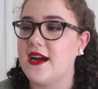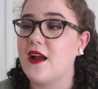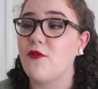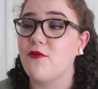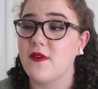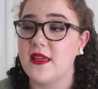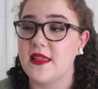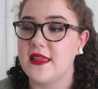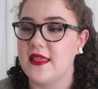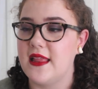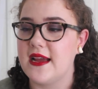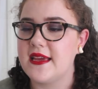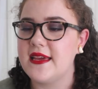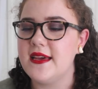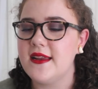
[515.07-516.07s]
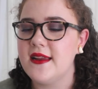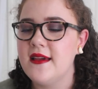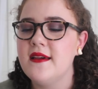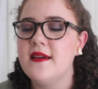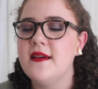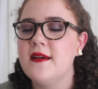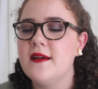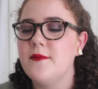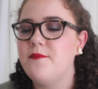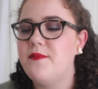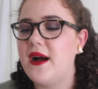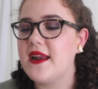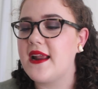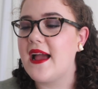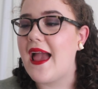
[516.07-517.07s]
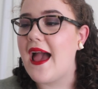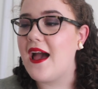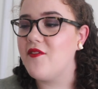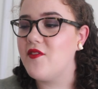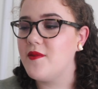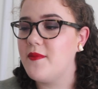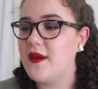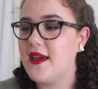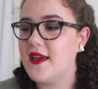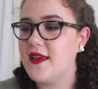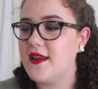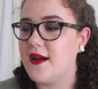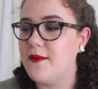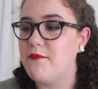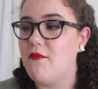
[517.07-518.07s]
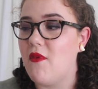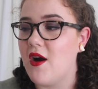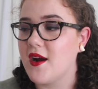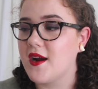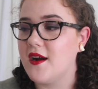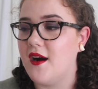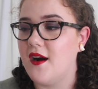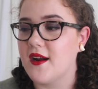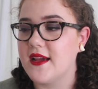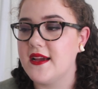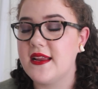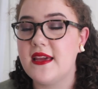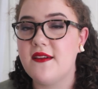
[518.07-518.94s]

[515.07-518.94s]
I really like it. But I haven't made a mark on it,